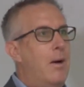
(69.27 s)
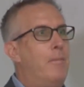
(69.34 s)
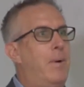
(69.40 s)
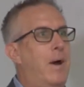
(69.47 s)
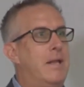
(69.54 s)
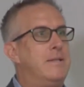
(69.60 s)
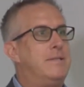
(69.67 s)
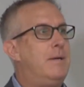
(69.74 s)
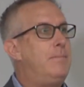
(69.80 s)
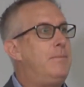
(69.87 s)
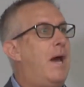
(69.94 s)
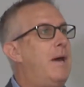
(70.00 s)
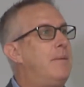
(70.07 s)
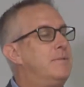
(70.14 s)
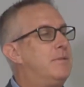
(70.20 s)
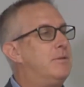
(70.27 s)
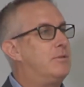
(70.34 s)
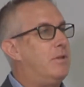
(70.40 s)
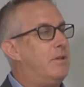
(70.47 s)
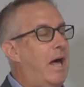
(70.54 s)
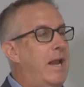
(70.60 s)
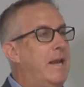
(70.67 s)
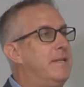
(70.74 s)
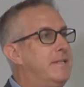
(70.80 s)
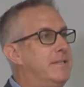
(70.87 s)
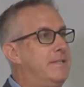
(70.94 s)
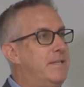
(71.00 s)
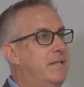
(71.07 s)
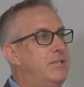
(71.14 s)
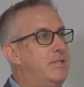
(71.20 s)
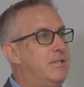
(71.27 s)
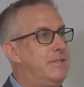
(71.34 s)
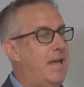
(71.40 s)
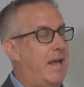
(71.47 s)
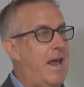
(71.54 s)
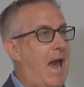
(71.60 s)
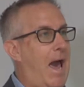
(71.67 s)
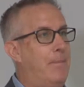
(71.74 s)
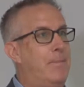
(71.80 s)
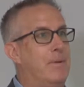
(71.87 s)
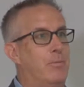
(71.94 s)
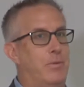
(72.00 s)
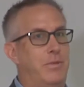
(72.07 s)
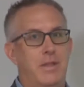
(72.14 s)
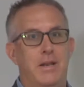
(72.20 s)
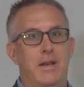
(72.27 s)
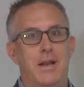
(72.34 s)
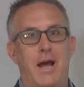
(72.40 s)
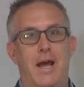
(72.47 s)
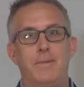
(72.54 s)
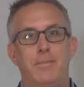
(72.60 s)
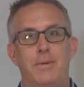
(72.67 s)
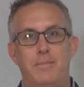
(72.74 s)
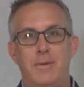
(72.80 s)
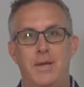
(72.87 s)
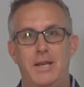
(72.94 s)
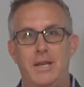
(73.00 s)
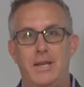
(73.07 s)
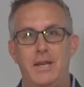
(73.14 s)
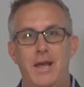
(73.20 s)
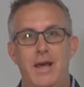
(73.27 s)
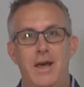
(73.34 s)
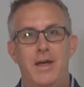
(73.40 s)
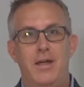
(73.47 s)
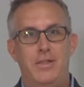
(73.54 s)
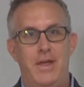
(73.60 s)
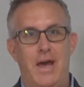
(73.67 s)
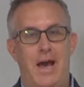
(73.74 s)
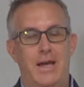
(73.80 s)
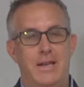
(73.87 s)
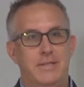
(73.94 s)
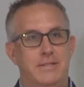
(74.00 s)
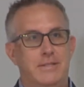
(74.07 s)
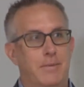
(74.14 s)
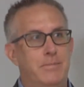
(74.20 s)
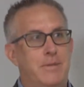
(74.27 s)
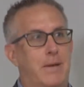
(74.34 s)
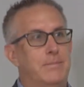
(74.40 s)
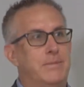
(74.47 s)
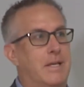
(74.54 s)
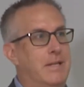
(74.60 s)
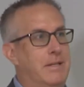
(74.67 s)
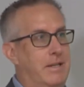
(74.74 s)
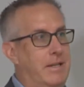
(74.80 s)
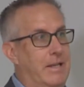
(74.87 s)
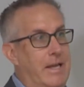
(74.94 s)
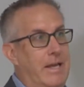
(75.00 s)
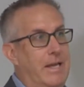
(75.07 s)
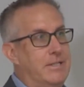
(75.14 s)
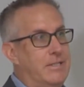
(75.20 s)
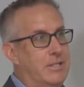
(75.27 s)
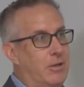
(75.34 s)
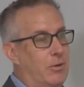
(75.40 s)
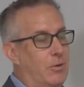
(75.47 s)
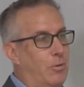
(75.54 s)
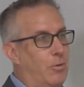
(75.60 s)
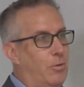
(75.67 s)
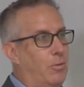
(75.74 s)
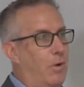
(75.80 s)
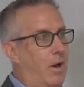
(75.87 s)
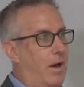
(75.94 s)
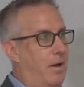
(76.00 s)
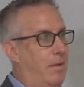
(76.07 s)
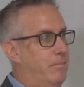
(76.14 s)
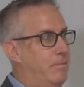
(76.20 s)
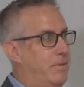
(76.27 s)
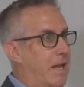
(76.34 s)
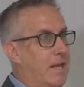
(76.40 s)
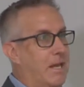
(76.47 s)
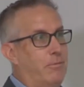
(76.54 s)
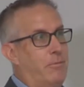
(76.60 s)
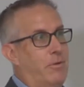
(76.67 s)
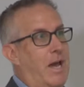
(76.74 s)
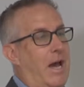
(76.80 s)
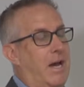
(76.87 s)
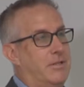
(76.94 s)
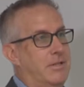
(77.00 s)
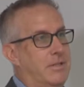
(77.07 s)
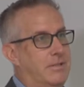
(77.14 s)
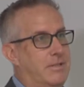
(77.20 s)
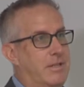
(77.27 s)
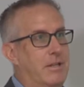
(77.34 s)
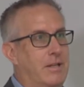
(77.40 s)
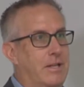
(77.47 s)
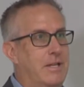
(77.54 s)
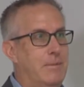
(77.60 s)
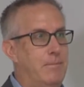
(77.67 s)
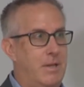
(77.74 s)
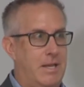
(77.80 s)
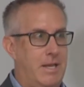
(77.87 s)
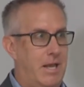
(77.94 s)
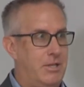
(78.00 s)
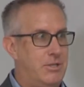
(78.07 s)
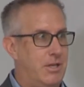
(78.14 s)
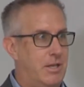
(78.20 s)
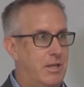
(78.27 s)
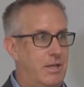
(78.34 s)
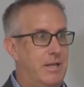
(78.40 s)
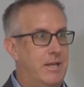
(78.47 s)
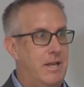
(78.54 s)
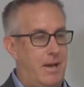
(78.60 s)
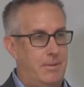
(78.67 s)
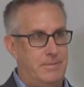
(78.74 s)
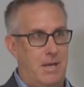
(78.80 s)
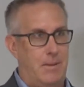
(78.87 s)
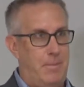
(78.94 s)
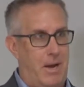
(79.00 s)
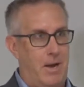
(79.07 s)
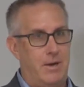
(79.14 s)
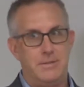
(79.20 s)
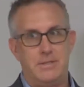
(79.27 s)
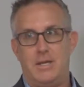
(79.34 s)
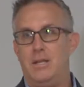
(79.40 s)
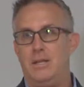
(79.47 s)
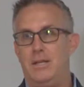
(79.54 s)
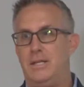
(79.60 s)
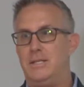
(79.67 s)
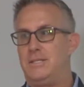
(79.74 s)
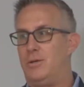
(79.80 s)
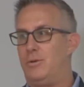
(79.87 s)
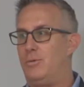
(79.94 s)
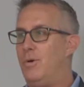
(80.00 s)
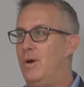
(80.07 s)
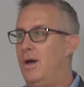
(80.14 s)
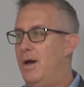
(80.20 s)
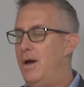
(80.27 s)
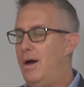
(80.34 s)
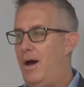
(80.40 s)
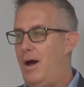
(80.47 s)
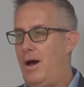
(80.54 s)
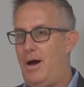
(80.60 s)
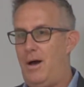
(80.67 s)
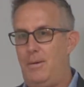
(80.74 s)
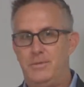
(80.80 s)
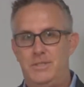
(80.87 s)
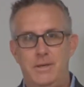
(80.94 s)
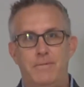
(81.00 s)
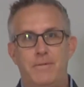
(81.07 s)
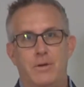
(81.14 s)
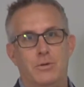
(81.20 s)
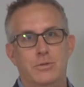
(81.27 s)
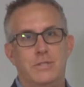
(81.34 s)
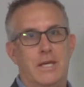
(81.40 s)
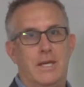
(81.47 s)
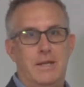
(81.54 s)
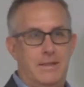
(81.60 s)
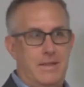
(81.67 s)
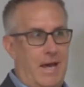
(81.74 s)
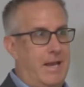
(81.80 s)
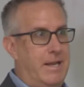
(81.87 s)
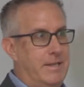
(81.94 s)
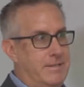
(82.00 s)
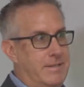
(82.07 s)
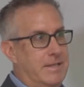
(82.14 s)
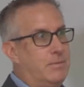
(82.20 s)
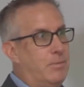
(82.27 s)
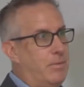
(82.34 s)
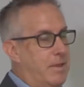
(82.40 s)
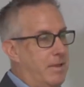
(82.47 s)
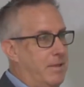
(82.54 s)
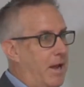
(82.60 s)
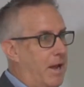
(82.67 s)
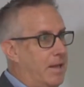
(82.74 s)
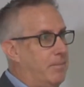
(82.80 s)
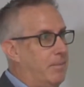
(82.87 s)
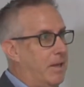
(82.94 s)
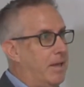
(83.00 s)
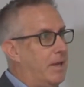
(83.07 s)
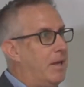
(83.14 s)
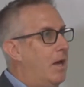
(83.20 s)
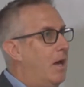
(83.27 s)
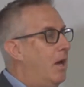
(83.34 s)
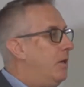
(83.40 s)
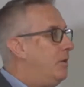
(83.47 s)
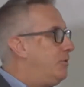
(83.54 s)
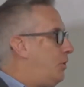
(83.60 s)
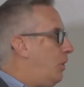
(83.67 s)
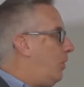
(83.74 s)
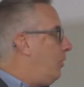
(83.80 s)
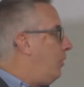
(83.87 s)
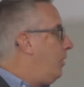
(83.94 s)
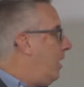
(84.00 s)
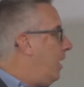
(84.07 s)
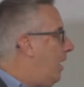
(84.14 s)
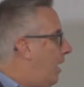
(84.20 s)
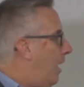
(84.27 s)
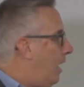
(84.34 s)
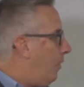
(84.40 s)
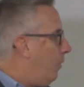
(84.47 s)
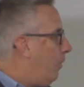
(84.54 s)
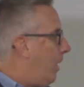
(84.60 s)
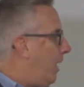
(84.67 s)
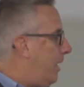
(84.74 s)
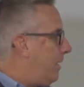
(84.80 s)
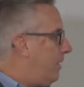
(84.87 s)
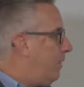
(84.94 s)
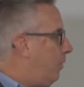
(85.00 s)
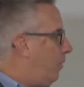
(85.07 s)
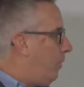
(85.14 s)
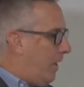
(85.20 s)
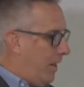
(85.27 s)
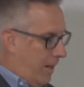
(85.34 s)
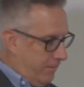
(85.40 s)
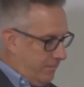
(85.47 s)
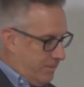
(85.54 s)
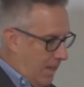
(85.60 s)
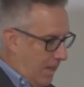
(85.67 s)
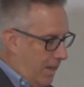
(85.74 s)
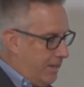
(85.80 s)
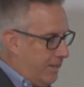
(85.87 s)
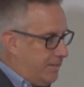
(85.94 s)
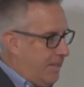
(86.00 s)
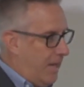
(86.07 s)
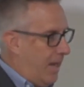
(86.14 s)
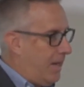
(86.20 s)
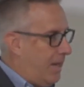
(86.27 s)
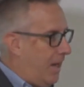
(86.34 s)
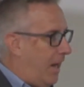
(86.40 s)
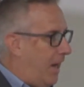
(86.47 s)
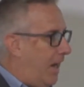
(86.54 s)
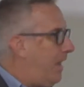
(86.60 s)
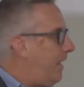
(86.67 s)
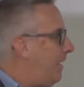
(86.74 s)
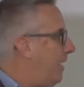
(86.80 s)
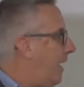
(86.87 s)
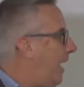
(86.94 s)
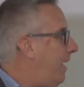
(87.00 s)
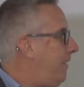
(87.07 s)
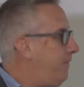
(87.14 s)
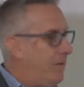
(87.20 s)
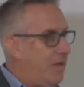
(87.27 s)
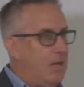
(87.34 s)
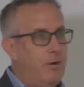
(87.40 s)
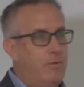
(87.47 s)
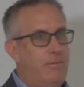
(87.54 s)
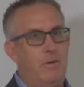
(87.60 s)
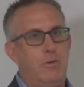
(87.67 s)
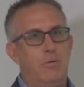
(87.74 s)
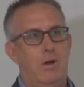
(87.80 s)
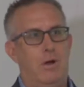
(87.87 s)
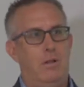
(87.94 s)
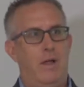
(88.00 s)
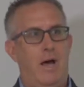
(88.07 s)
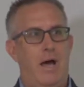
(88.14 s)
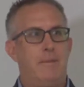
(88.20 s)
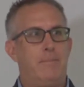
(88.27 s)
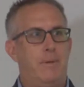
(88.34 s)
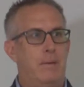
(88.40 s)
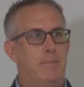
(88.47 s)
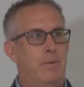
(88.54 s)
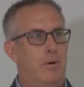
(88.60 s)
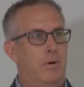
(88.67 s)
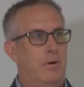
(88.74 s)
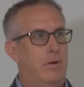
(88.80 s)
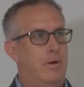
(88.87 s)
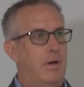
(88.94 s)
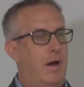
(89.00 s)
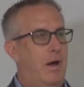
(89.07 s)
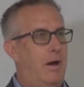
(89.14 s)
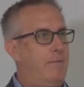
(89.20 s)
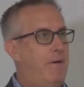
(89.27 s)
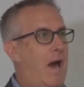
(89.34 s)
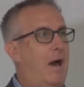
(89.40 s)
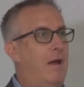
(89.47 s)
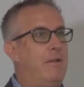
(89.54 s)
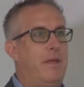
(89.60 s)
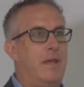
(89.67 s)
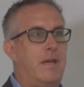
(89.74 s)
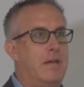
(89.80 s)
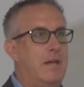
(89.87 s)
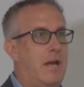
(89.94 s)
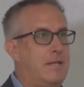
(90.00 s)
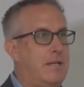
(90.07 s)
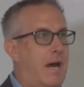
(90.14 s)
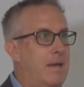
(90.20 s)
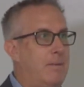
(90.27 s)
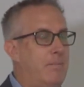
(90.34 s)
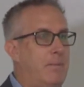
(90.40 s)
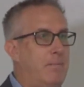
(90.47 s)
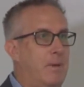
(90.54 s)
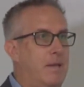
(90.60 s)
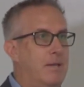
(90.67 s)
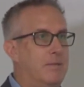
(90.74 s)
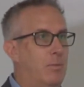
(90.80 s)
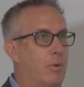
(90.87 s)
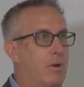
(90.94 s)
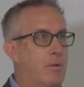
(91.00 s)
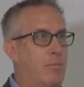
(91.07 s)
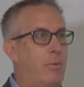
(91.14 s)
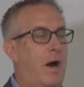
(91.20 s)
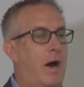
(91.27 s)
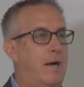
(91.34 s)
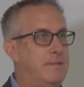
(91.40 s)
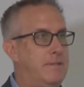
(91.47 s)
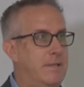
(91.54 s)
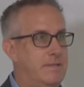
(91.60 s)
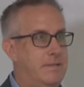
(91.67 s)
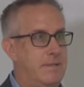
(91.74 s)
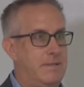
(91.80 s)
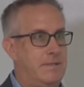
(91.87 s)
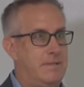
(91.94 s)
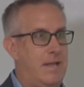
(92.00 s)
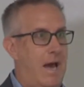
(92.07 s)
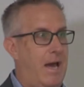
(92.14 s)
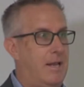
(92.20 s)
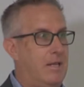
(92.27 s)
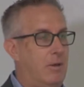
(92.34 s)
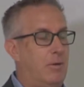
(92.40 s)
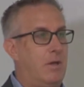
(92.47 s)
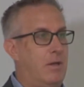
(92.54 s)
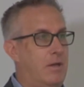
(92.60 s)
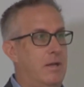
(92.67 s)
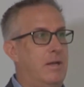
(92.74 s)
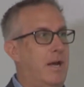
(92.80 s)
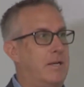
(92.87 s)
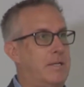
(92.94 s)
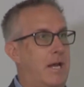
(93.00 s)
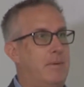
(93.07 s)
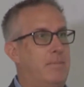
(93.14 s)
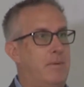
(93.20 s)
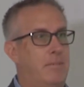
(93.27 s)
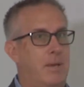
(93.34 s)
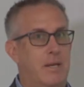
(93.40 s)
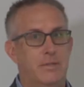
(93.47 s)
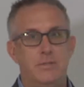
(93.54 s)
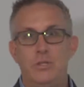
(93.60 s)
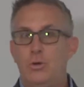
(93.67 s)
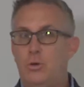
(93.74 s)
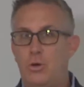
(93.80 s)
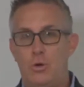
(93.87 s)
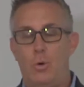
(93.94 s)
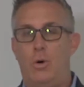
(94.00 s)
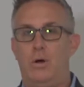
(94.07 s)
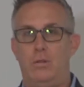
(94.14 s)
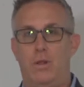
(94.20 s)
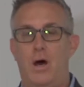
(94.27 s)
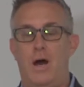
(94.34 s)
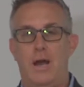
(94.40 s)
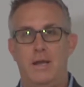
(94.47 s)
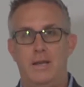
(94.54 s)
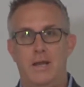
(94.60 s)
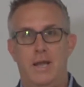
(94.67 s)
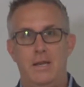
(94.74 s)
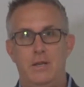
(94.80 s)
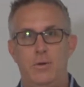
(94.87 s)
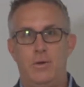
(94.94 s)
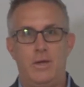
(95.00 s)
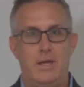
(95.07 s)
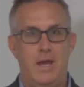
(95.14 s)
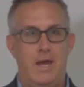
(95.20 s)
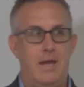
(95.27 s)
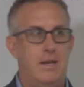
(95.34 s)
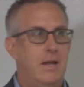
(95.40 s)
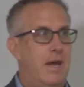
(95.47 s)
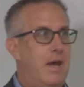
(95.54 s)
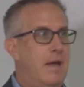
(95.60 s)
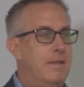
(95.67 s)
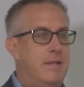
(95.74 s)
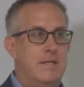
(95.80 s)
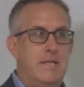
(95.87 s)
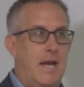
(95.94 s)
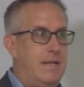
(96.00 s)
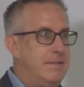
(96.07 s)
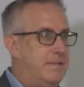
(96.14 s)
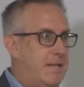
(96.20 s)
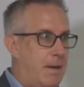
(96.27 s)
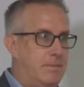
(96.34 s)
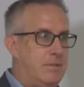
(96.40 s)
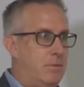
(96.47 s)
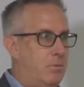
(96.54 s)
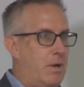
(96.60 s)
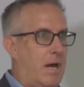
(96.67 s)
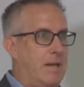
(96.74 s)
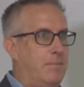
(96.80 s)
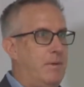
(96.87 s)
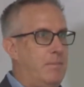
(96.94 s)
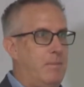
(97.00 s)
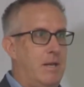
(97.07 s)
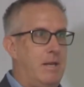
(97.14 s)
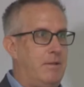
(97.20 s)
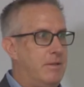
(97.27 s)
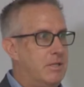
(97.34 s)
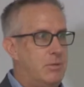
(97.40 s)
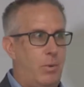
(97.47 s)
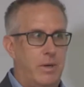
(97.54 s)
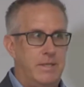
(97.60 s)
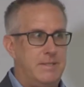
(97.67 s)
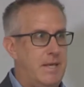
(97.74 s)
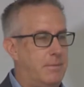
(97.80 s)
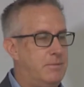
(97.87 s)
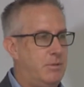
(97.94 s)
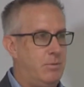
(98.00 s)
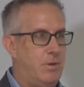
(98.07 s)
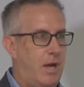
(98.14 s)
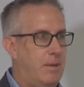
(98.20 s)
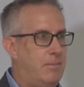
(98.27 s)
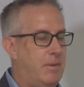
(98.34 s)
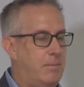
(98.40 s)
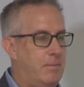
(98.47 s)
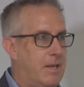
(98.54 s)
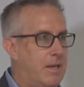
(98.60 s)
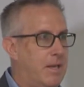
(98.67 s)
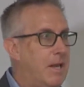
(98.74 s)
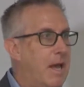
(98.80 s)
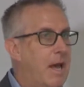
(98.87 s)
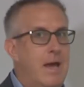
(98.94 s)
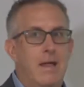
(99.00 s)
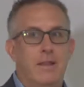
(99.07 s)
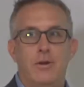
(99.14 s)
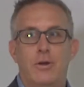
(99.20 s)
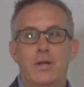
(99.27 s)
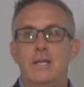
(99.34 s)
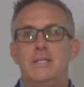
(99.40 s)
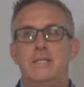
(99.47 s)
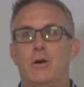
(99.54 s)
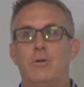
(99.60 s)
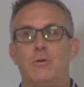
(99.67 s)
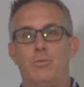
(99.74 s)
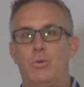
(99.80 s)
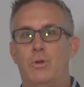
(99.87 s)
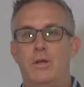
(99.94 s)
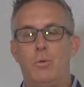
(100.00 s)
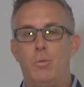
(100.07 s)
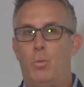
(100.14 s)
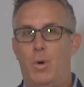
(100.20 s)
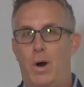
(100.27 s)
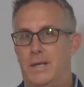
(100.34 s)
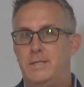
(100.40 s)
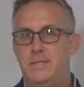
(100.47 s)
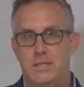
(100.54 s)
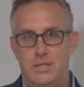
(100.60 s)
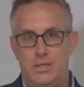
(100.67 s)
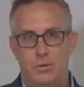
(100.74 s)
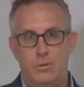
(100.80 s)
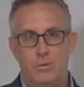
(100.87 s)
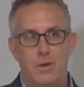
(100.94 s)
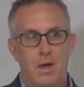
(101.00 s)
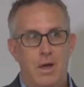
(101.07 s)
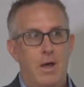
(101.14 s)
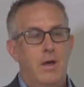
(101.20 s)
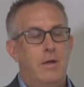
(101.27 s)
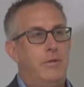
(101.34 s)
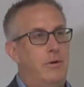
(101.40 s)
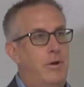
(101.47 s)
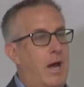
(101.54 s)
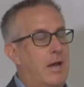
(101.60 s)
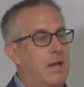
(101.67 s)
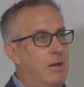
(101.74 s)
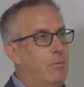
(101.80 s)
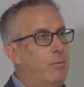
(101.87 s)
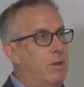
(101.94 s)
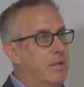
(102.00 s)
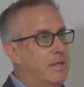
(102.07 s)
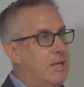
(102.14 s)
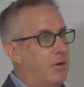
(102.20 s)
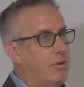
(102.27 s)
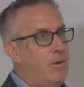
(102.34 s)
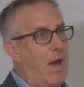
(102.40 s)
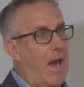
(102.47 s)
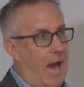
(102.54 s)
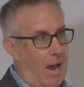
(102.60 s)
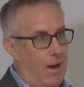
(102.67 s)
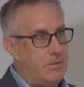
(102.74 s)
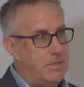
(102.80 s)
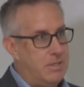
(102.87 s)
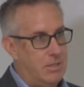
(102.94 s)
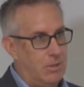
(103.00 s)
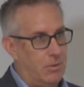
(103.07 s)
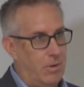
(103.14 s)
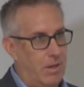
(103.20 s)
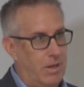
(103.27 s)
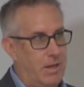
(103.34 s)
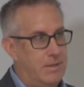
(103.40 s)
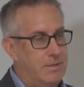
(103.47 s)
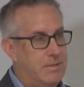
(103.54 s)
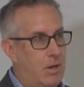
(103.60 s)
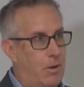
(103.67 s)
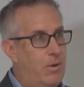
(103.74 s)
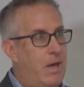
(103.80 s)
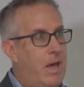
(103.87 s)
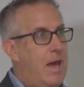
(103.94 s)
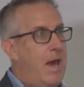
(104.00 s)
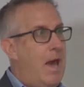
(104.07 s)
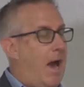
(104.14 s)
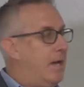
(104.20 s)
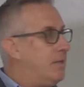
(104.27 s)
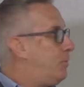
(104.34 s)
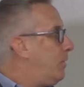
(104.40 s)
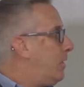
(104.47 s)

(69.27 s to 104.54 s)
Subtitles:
But sometimes there's a lot of decisions that happen within an IEP meeting that sometimes can lead to negative reactions, could lead to mediation, could lead to upset parents, could lead to difficulty that exists within the IEP. So what I've done is that I've interviewed a lot of people of how do they conduct IEP meetings, what are the processes that you can conduct IEP meetings. You can go online and you can get the 10 steps to an IEP meeting, the 20 steps to an IEP meeting. They're going to tell you really what to do. They're not going to really tell you how to do it. And so as we